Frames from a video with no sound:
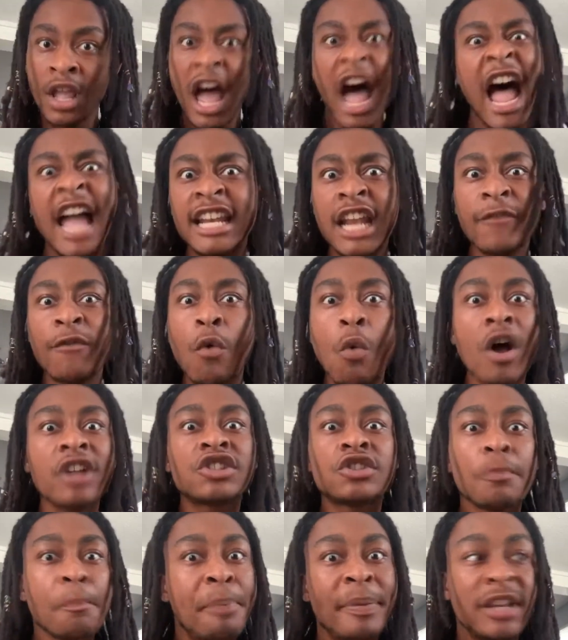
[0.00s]
I never
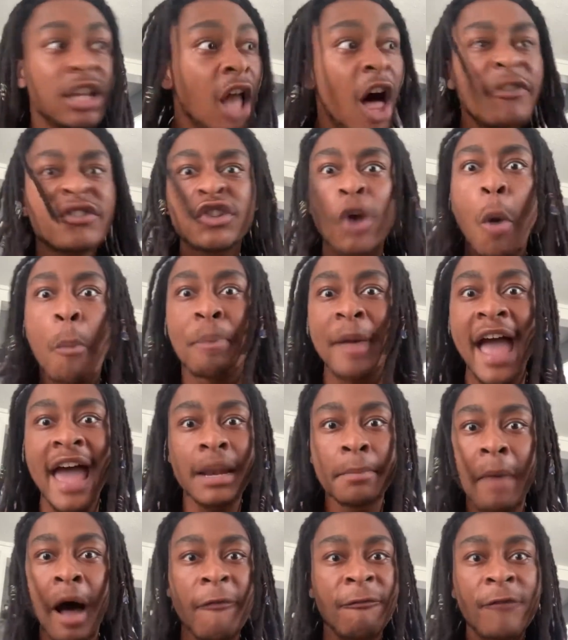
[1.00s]
want love so bad
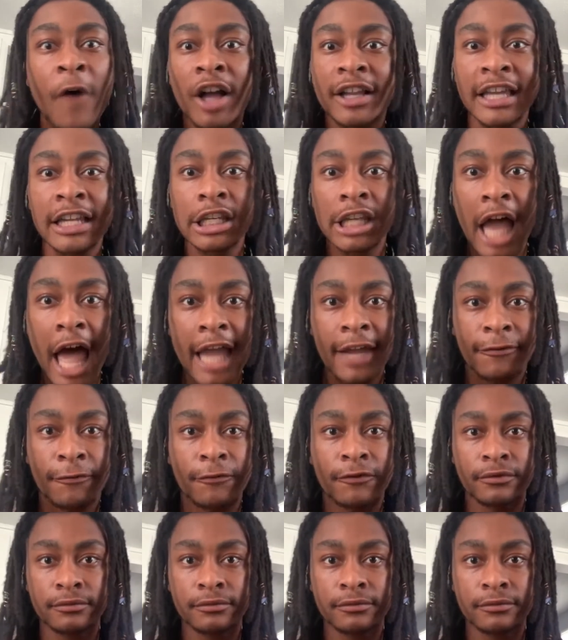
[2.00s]
in my fucking life.